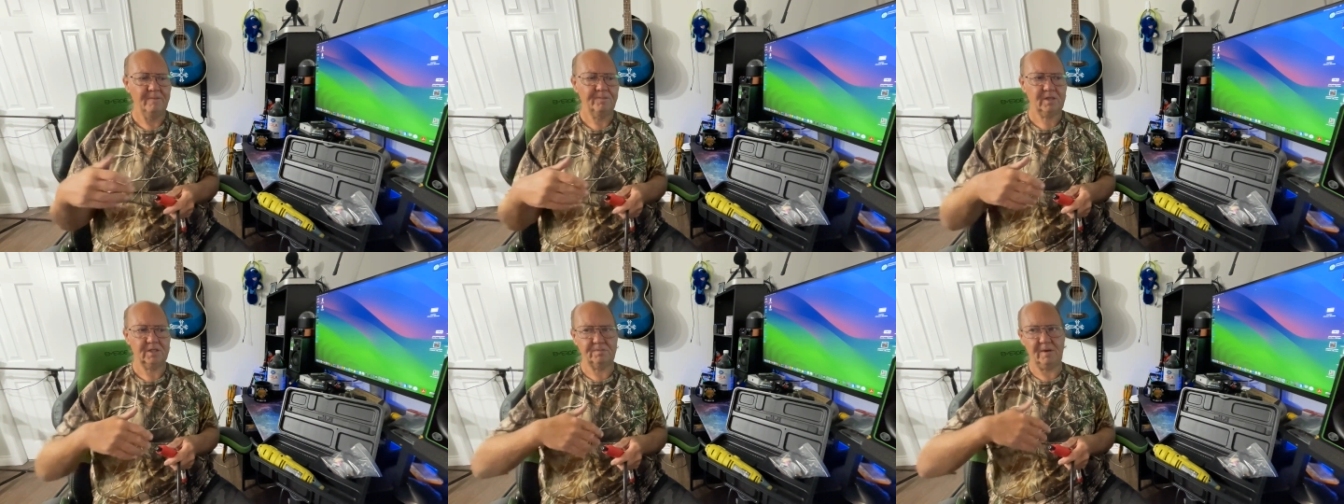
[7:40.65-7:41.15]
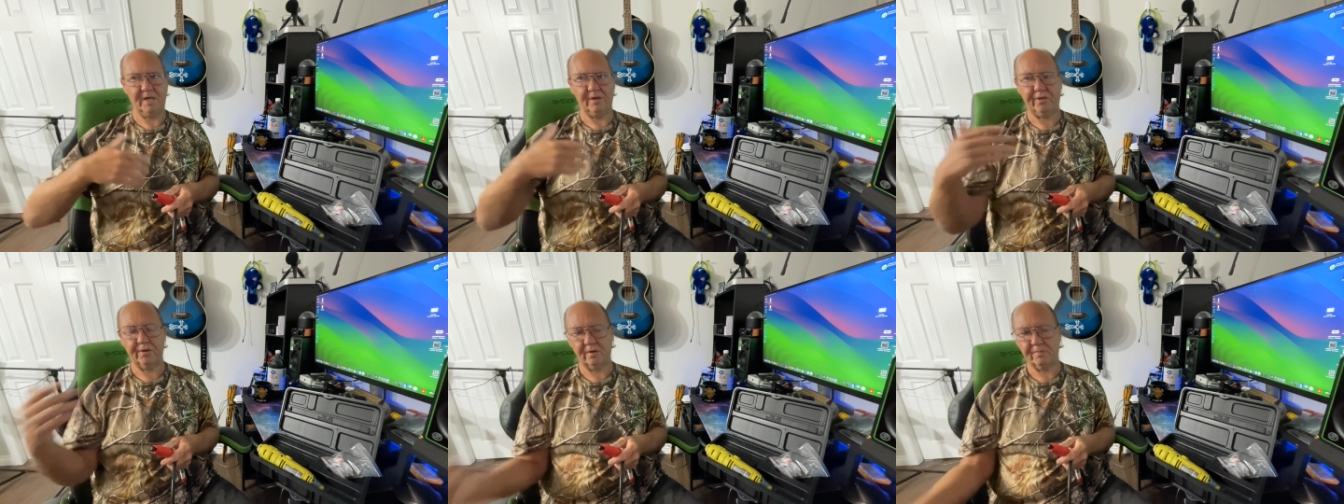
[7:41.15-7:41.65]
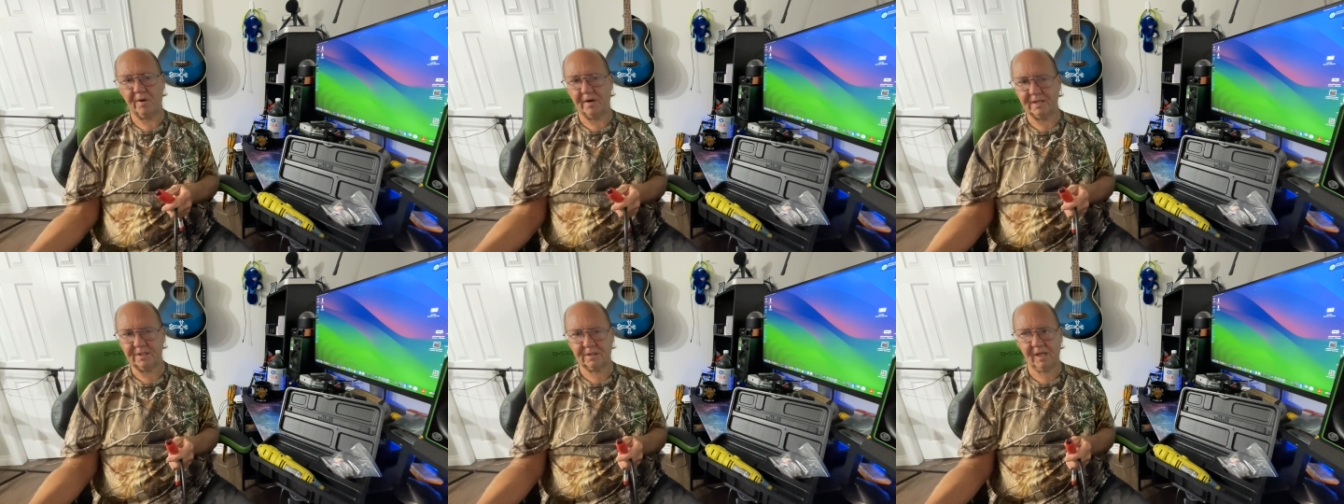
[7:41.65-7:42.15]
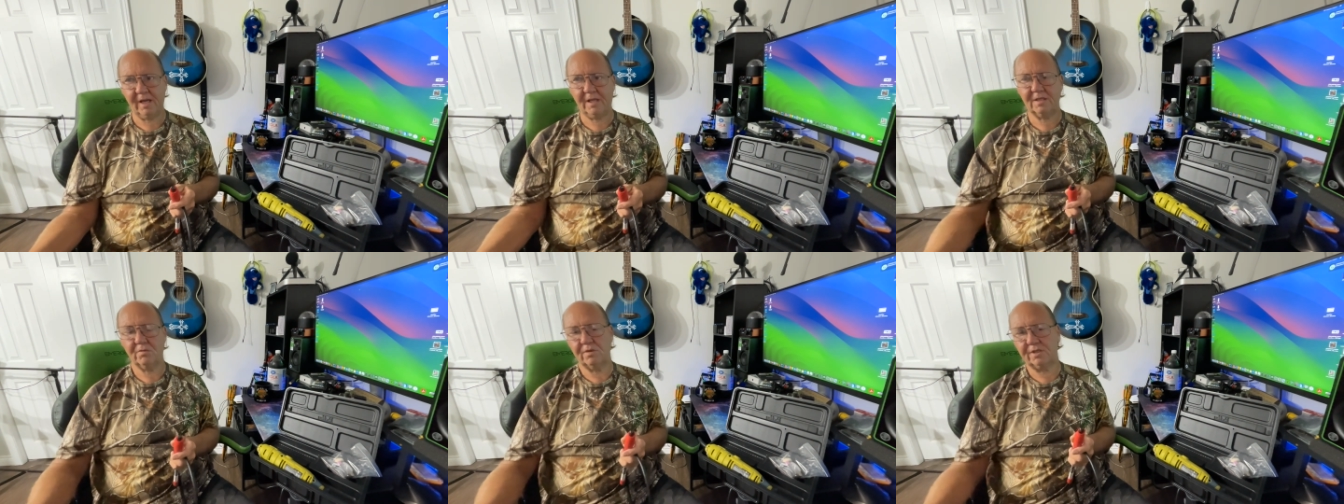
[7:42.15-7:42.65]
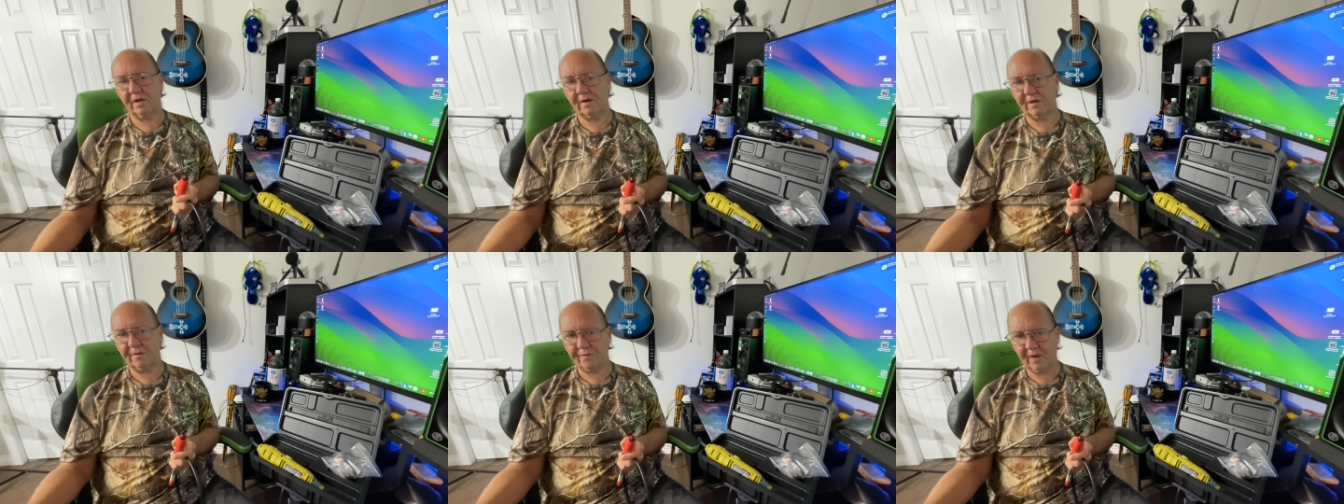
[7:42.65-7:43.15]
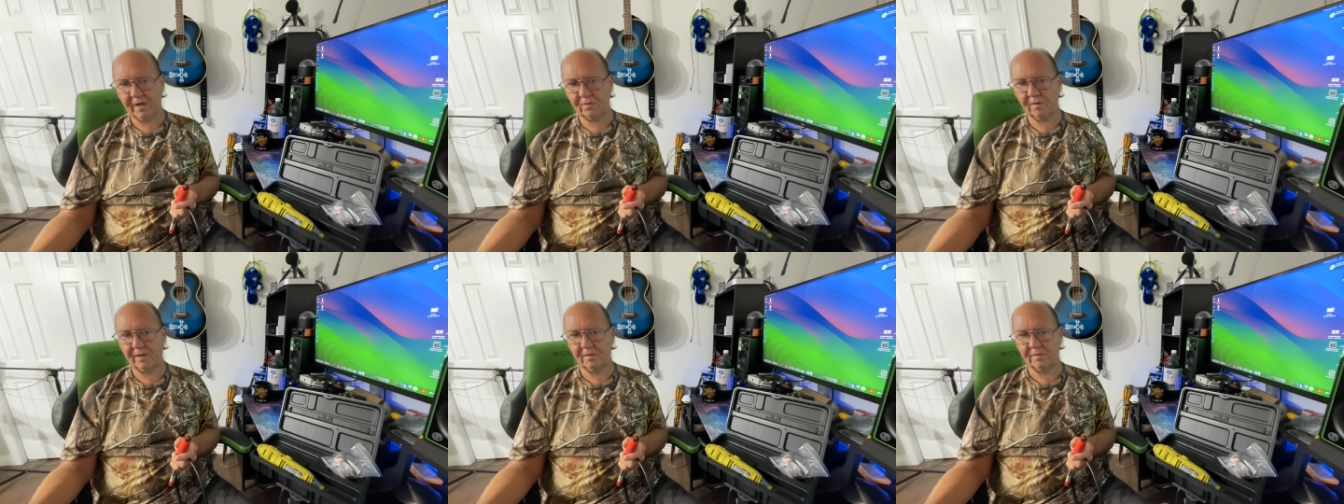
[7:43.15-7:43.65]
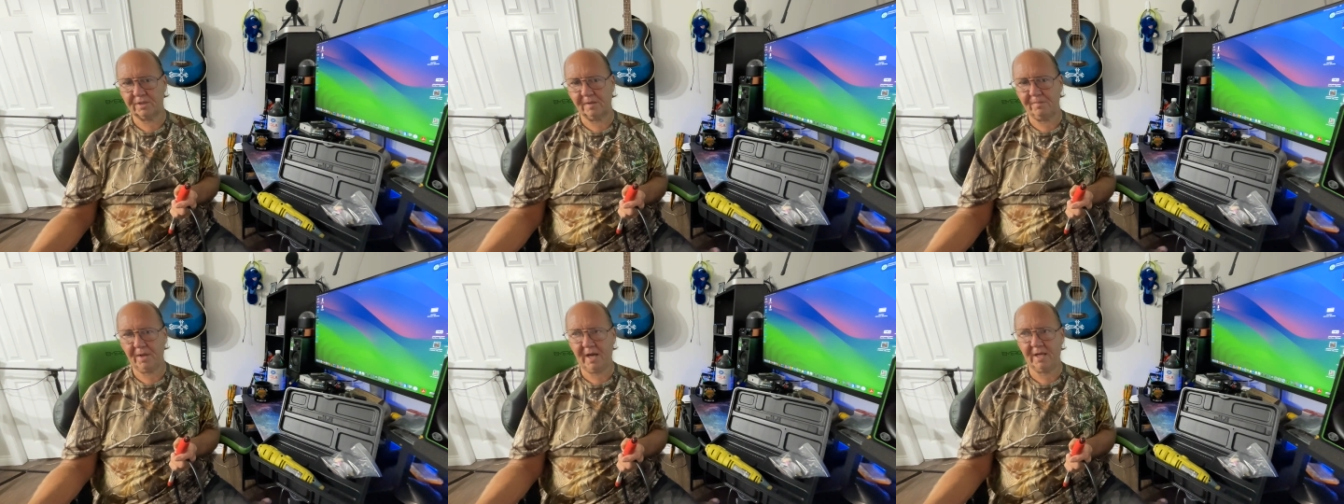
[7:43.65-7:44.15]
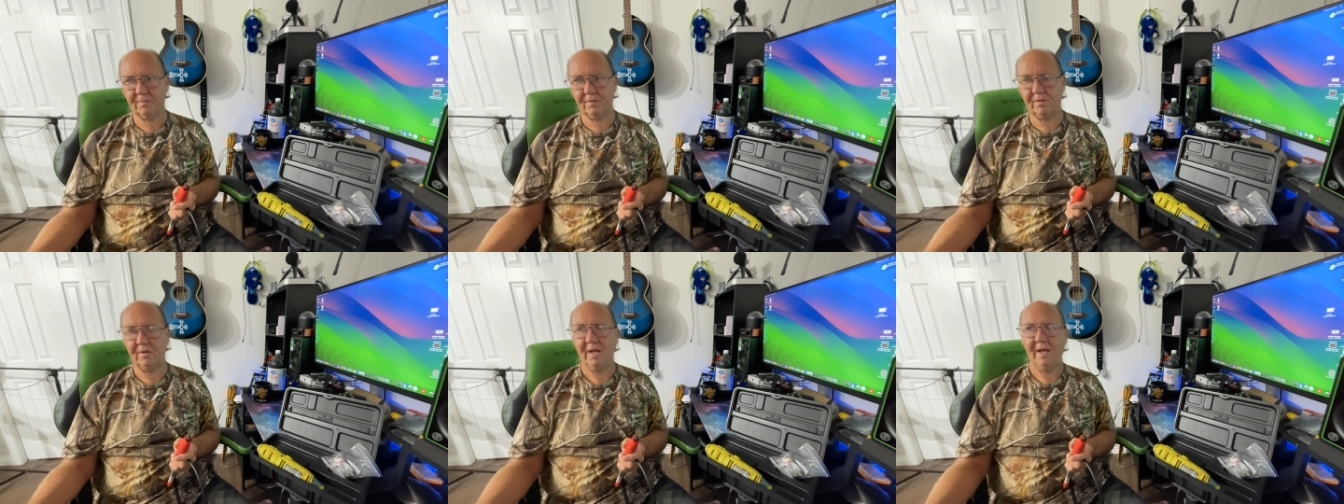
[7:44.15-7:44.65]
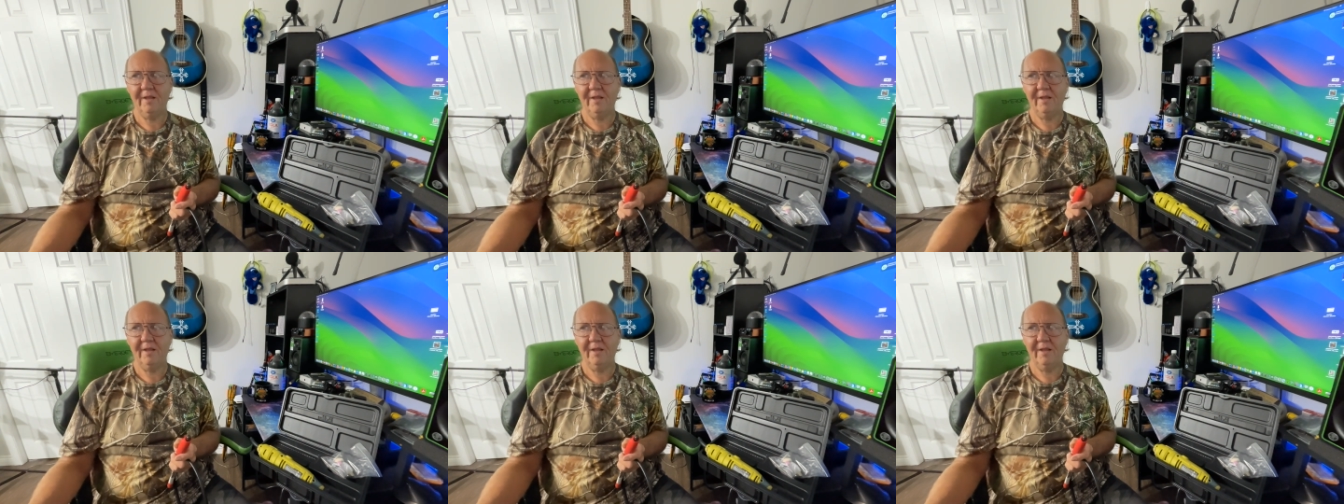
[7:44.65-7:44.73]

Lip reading: Because buying a third-party snake, it was hard to find one that was compatible,